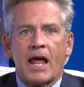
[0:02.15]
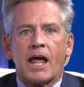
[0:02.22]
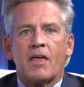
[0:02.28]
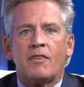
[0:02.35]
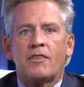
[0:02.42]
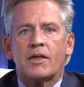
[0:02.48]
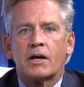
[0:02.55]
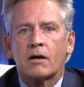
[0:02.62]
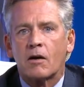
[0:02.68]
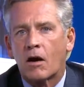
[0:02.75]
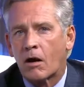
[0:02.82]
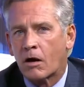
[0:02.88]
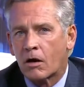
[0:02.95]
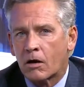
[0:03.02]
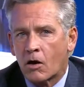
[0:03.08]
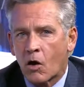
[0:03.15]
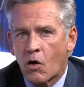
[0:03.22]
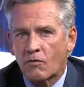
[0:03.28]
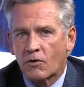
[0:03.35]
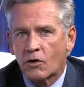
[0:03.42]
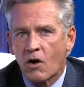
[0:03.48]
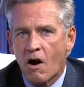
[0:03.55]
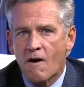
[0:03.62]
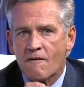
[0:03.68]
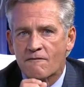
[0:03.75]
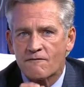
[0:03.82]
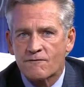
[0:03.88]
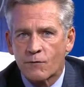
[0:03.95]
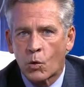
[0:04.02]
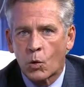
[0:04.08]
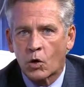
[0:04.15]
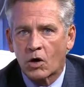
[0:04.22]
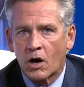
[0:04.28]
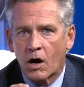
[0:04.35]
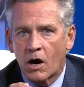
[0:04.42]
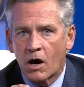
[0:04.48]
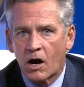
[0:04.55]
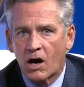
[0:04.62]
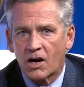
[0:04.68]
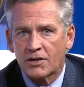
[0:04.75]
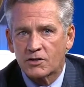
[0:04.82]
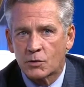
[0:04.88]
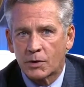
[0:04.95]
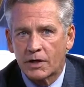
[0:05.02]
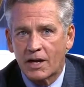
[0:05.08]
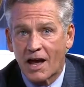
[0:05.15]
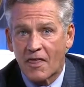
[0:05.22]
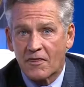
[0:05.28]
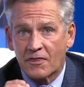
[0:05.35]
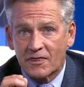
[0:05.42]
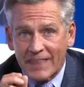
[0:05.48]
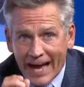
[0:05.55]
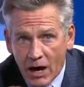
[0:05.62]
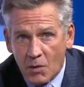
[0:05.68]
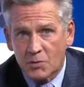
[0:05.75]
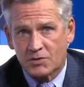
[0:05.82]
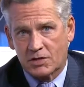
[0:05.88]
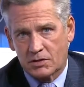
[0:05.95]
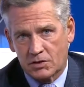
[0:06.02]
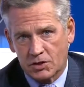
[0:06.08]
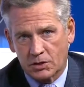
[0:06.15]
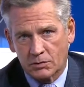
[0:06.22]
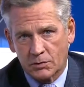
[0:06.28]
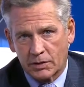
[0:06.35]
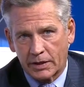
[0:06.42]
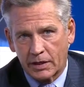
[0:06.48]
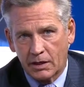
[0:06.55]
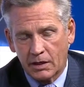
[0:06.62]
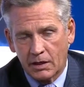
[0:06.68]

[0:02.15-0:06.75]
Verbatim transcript: And there are over 400,000 children